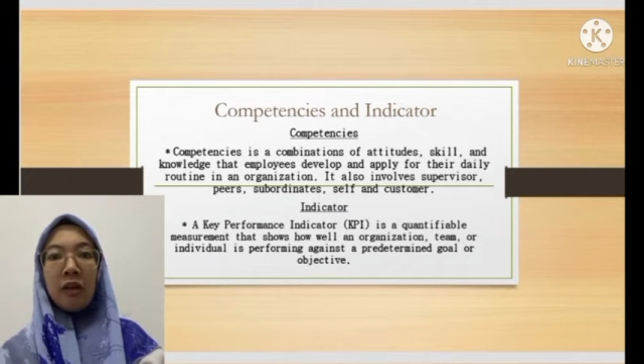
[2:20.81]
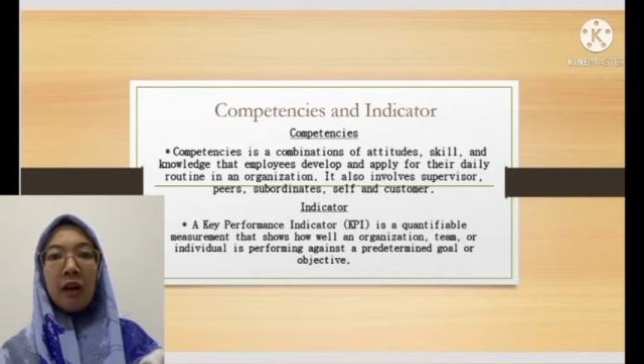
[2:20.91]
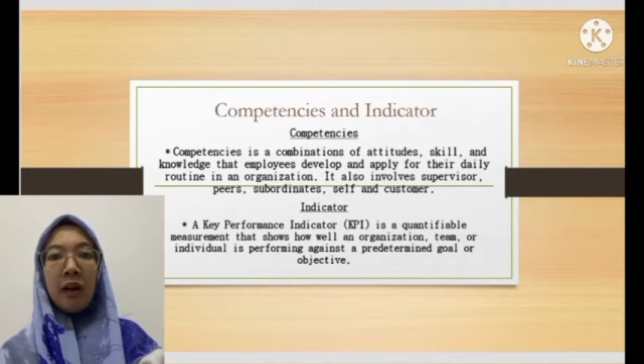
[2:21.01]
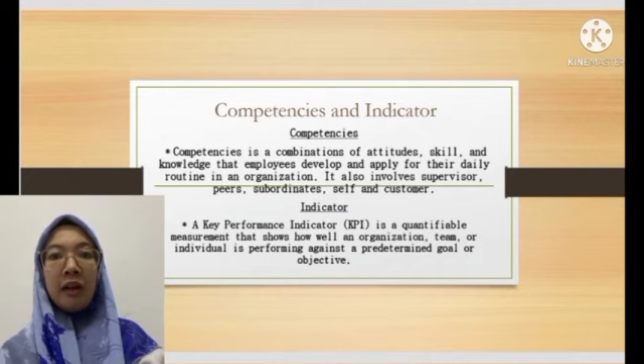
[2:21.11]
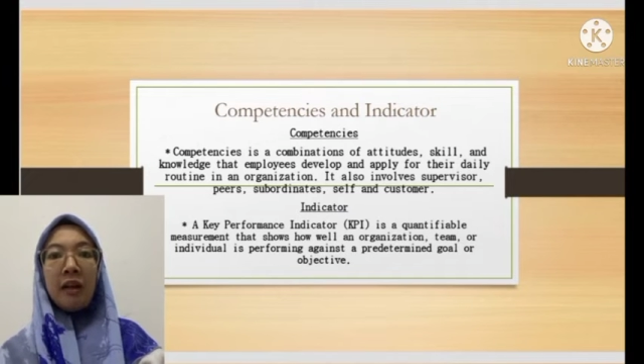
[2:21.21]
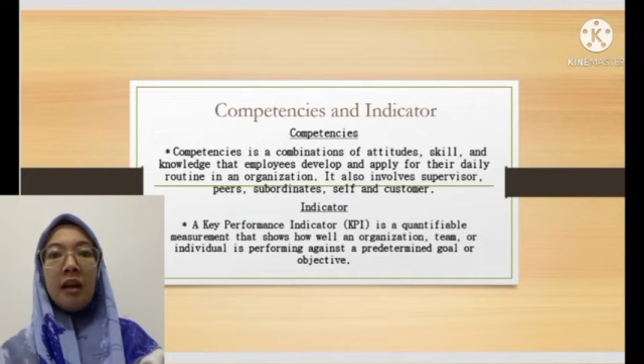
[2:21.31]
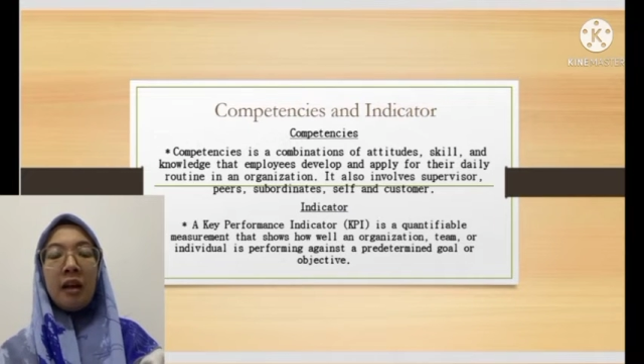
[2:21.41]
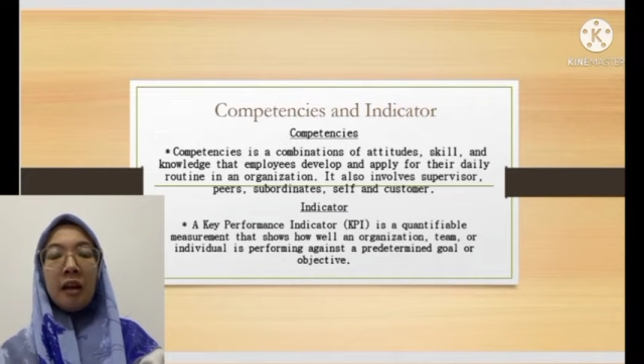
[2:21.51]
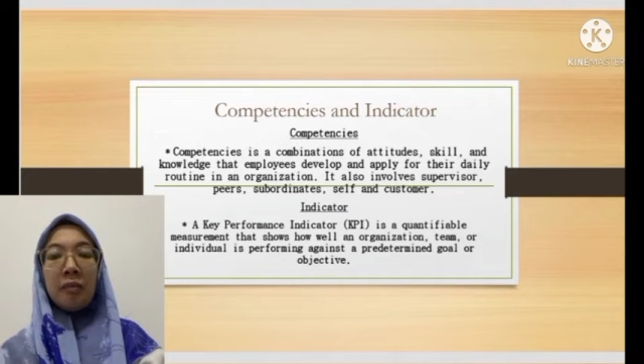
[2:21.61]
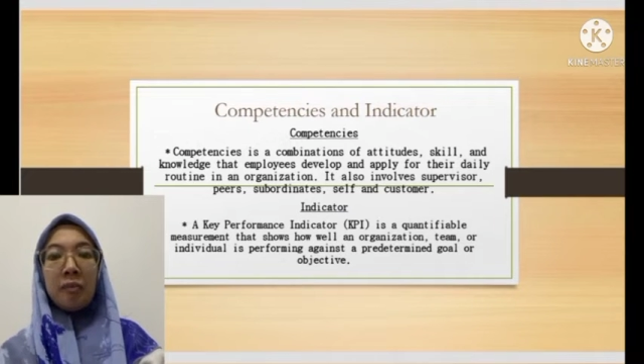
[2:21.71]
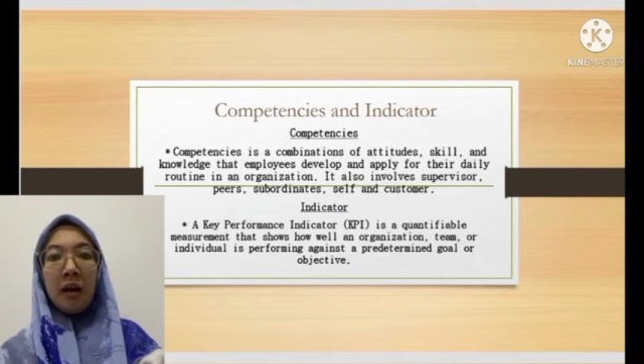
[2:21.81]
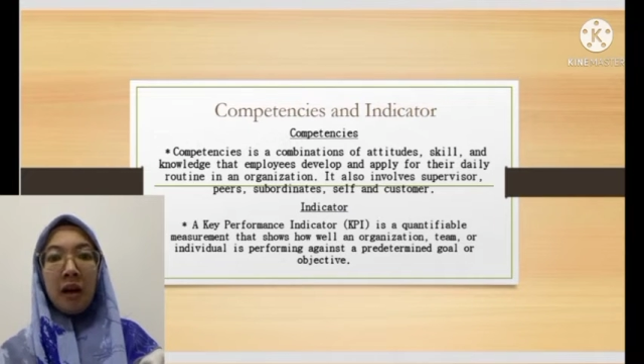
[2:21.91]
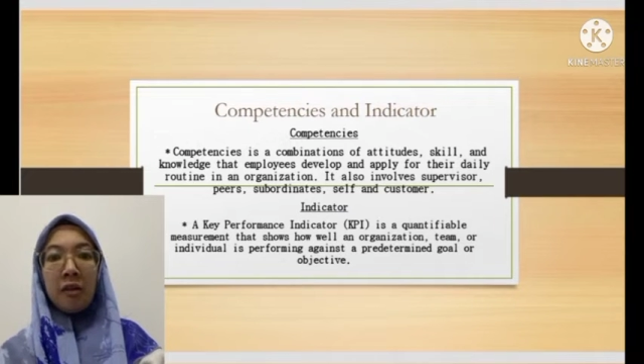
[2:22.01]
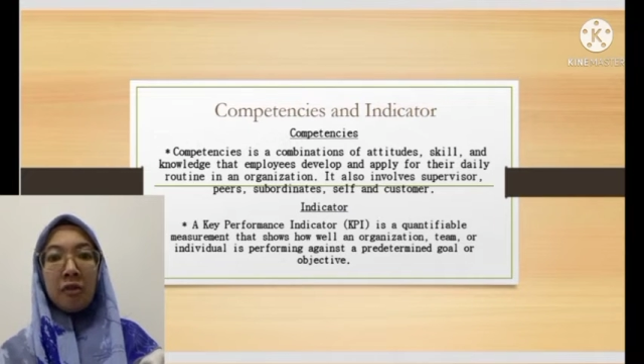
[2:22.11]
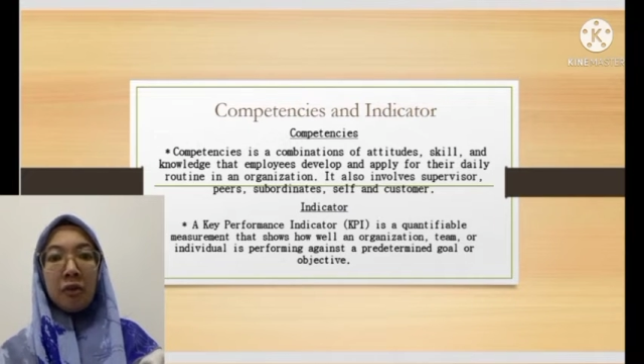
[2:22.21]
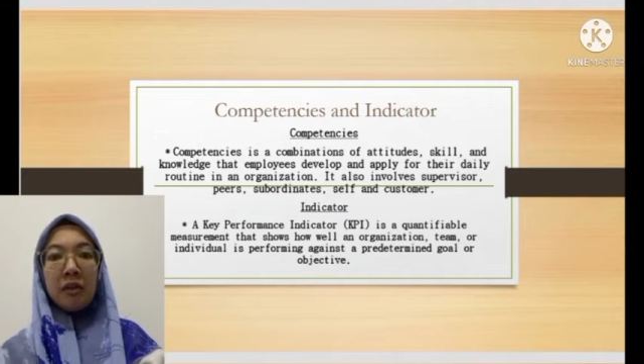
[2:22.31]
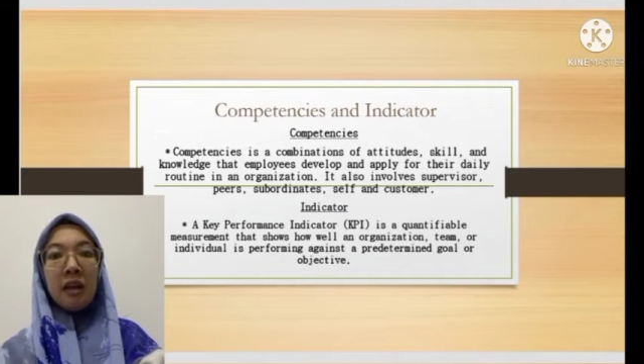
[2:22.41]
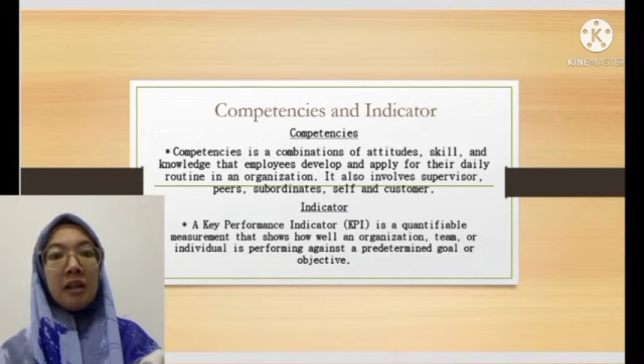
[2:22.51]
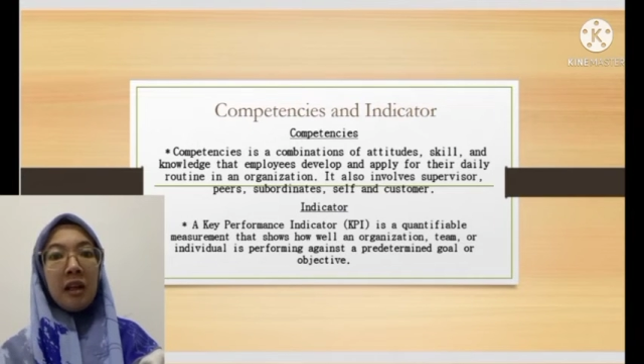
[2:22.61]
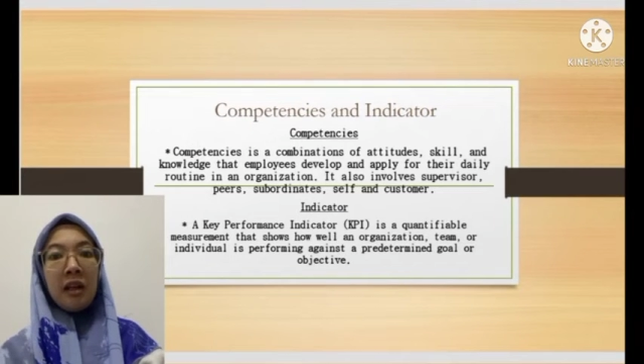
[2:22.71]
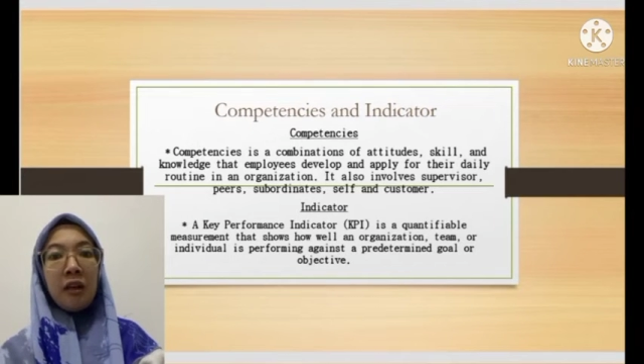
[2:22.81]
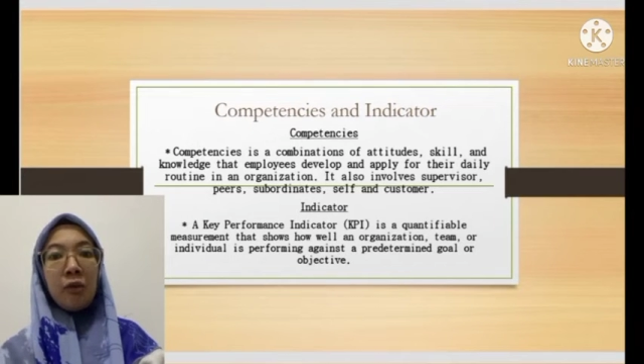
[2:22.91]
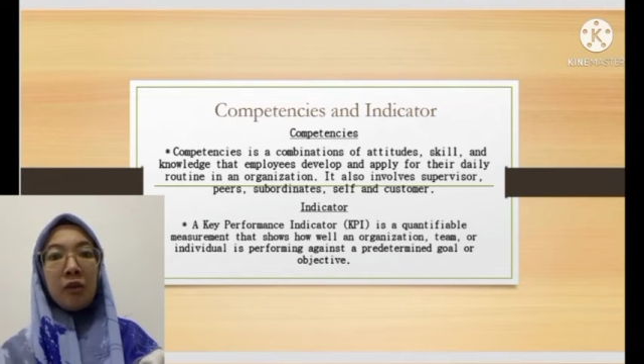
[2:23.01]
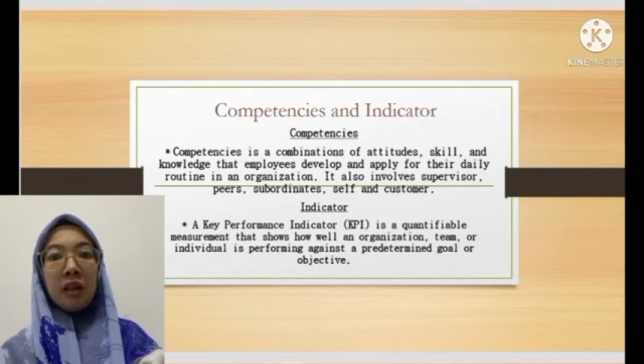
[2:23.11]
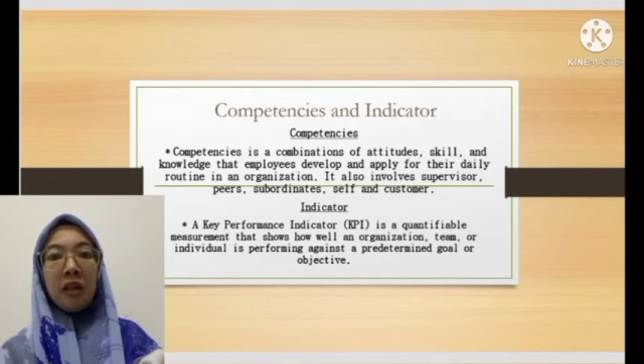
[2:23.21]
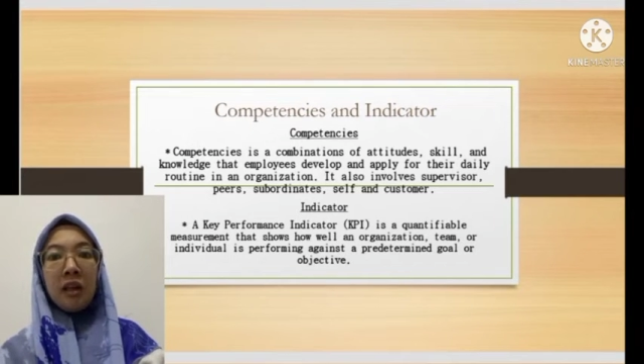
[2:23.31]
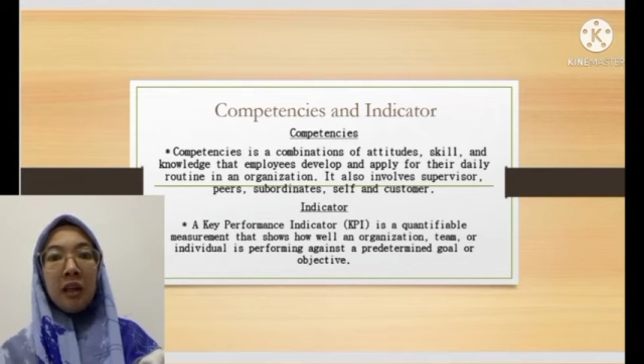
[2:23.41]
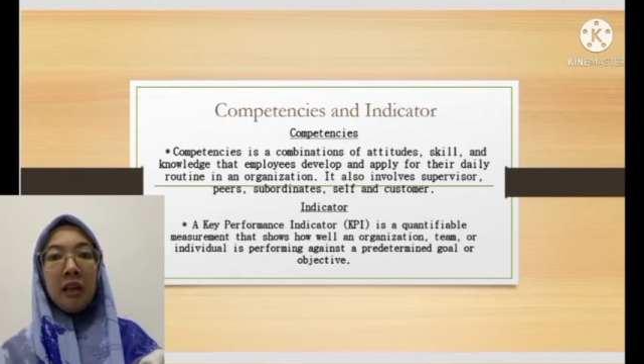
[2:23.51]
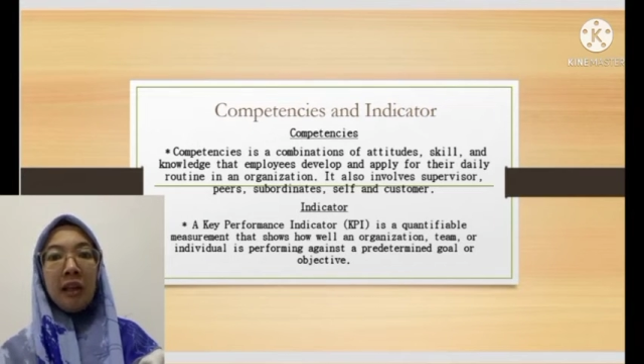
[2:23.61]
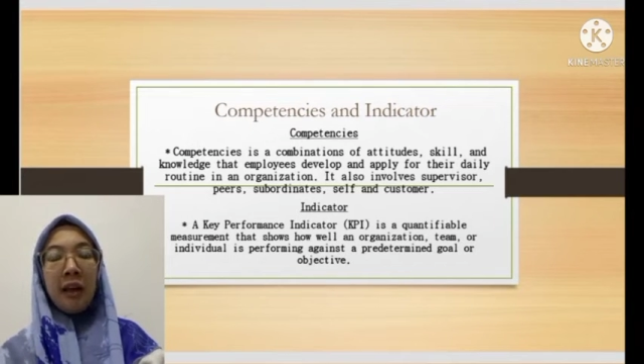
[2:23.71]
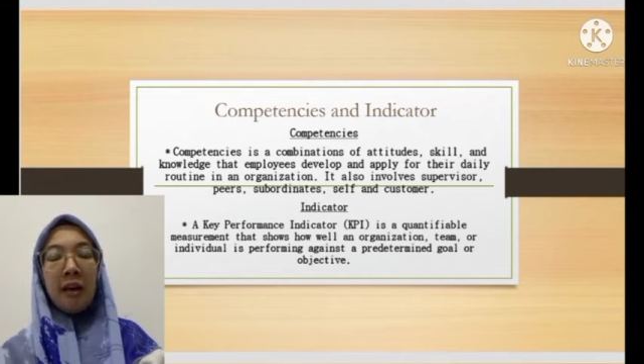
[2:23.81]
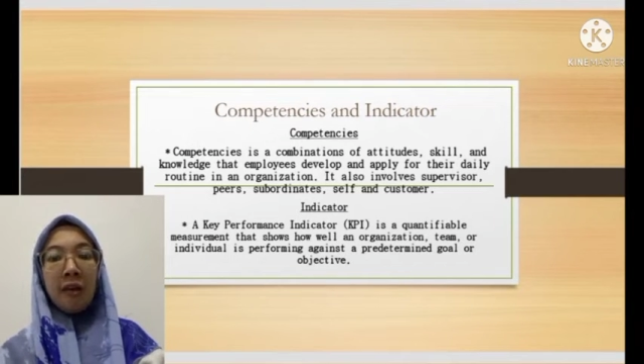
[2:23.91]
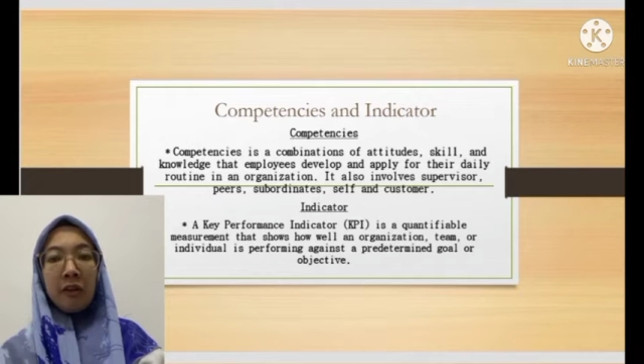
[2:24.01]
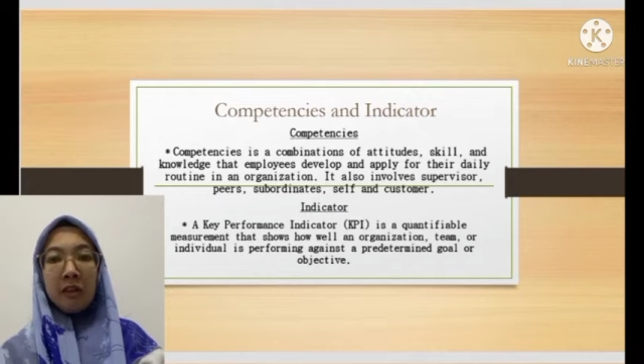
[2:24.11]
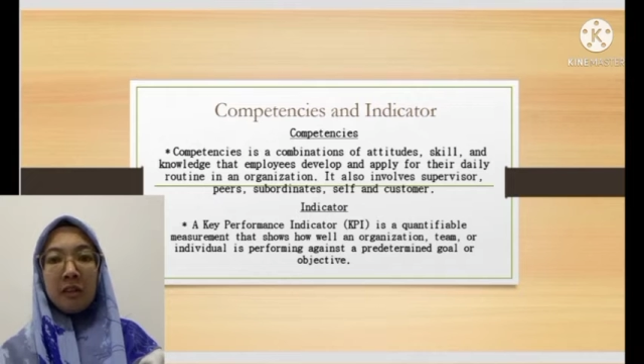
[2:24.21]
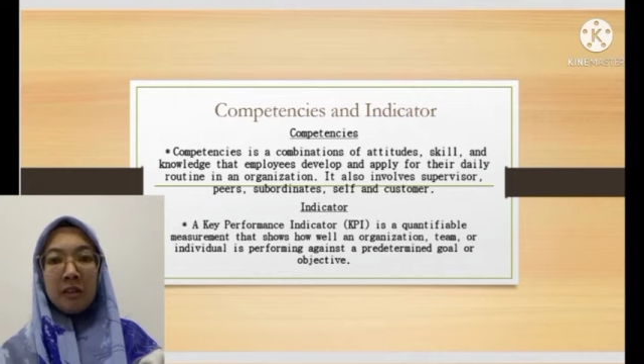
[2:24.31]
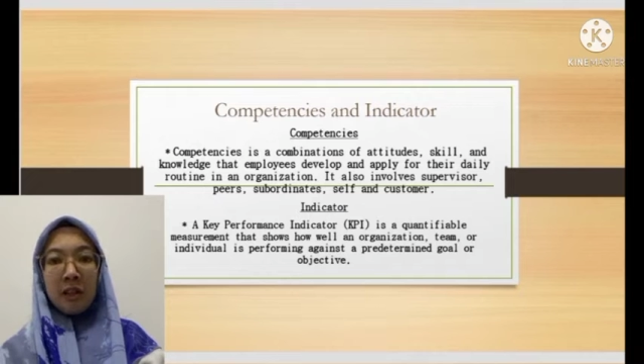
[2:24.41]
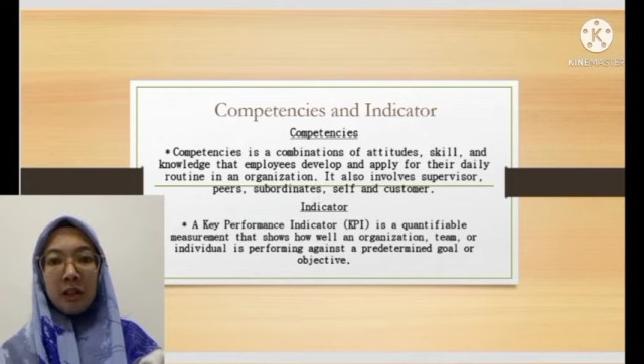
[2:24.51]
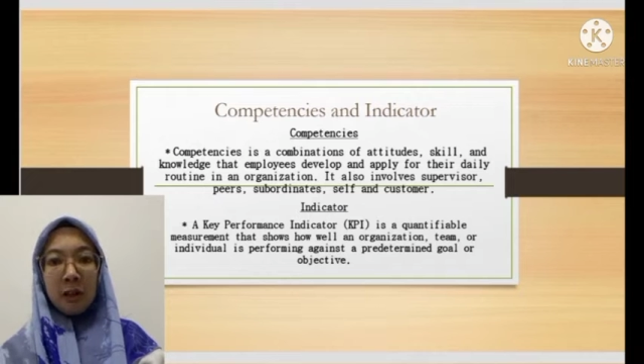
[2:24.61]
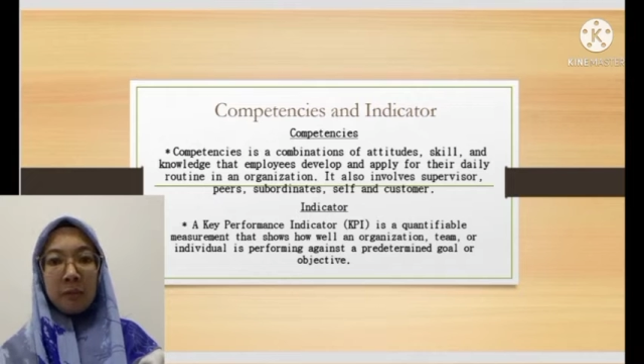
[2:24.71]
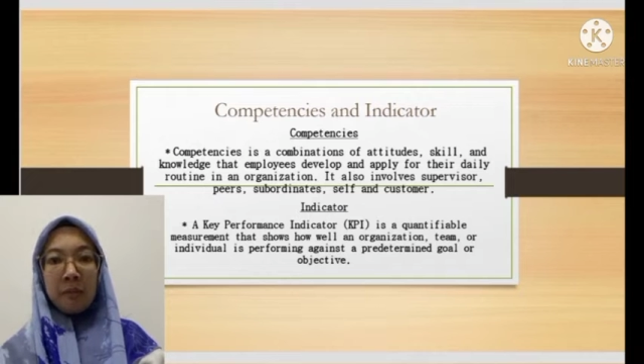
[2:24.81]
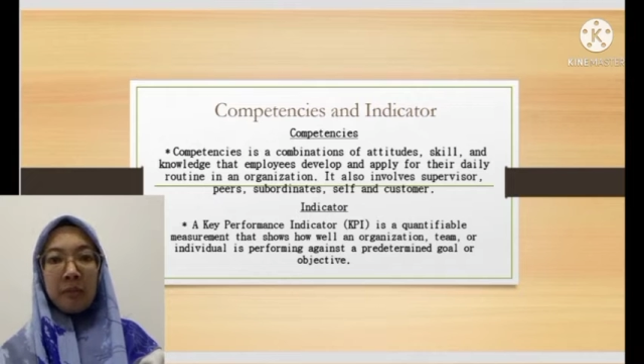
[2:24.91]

and apply for their daily routine in an organization.